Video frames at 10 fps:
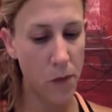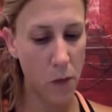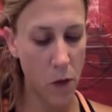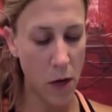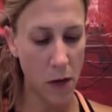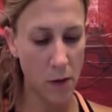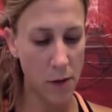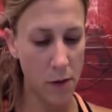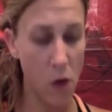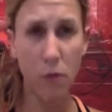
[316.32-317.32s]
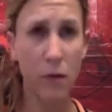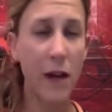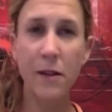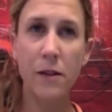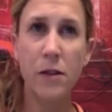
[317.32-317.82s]
what else? Oh,
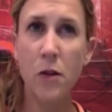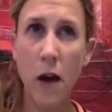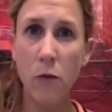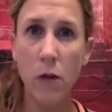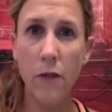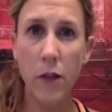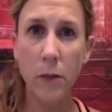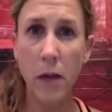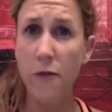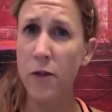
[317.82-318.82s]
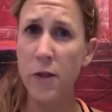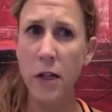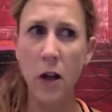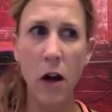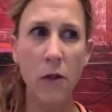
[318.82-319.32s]
and so that really filled me up for
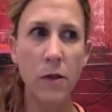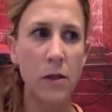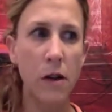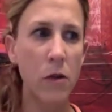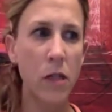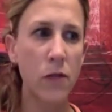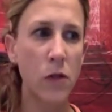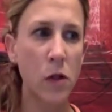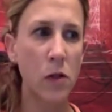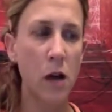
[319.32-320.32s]
dinner. I was always full.